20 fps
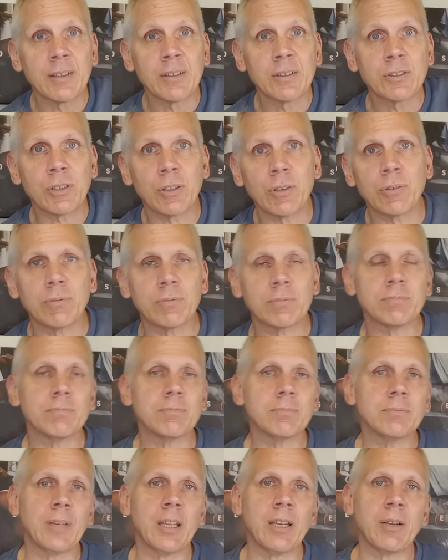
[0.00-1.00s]
So
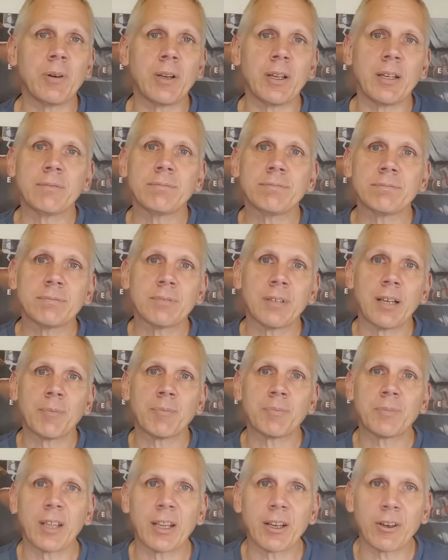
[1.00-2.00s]
anyway,
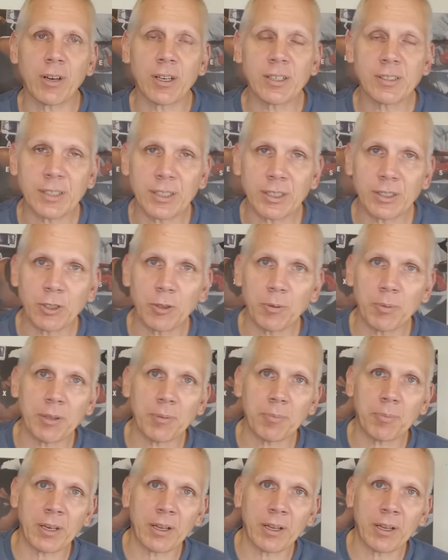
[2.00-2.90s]
I'm digressing a little bit,